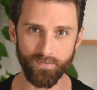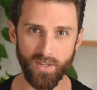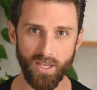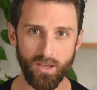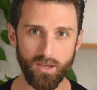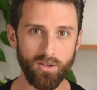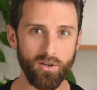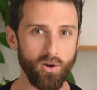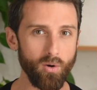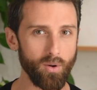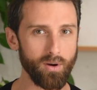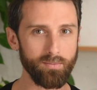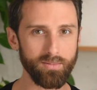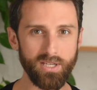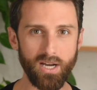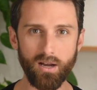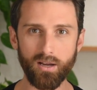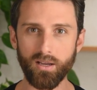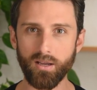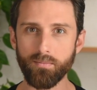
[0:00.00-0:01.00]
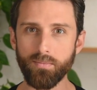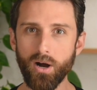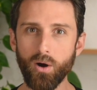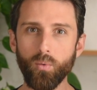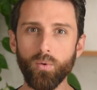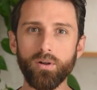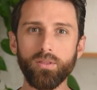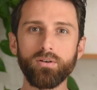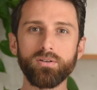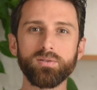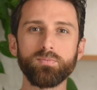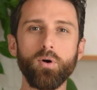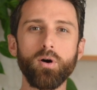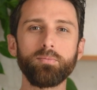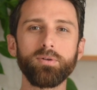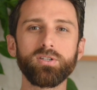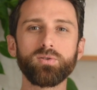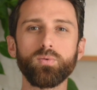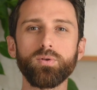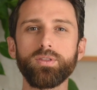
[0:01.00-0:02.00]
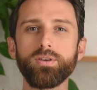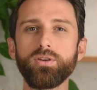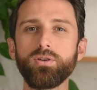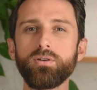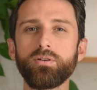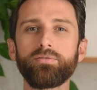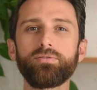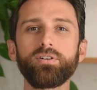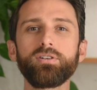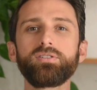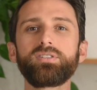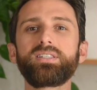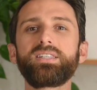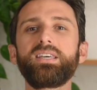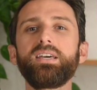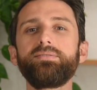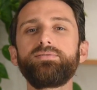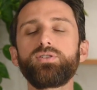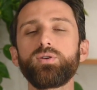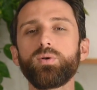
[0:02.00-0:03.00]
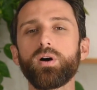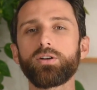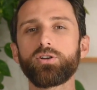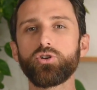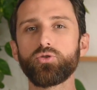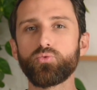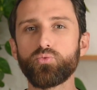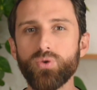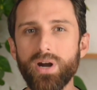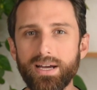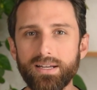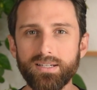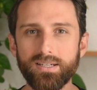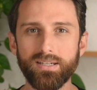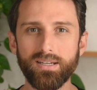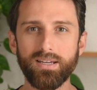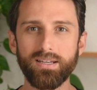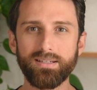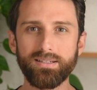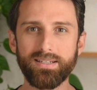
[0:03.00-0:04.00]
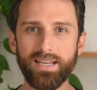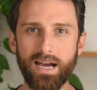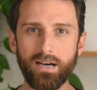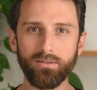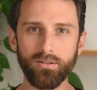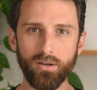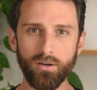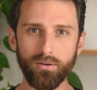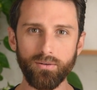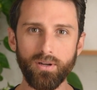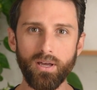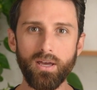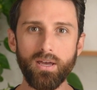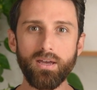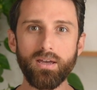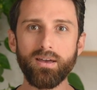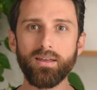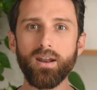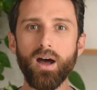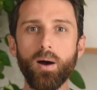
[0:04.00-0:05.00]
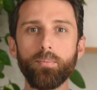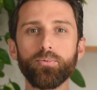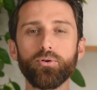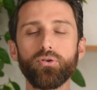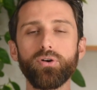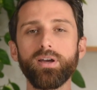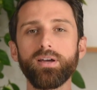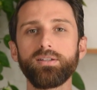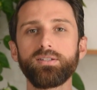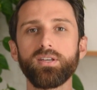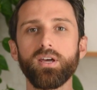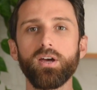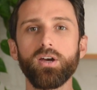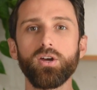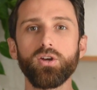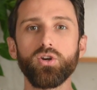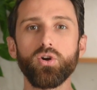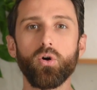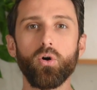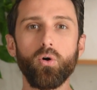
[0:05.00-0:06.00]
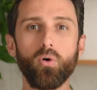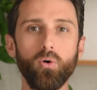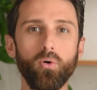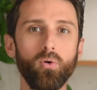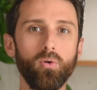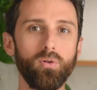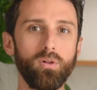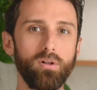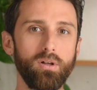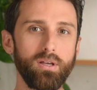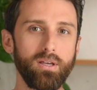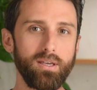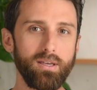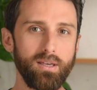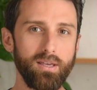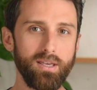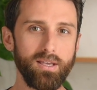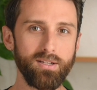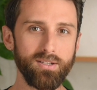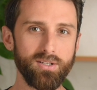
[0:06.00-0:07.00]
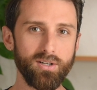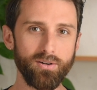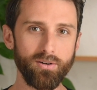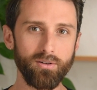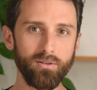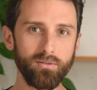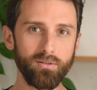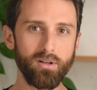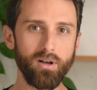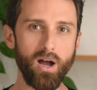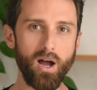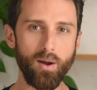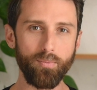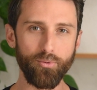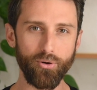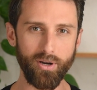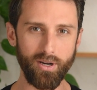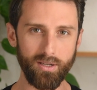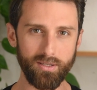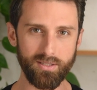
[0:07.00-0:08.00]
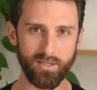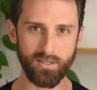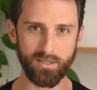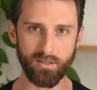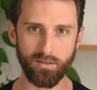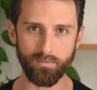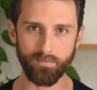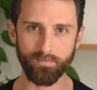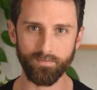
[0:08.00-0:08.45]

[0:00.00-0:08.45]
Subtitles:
You know what I'm talking about, one of those moments where the universe gives you a direct download and upgrades your whole internal operating system.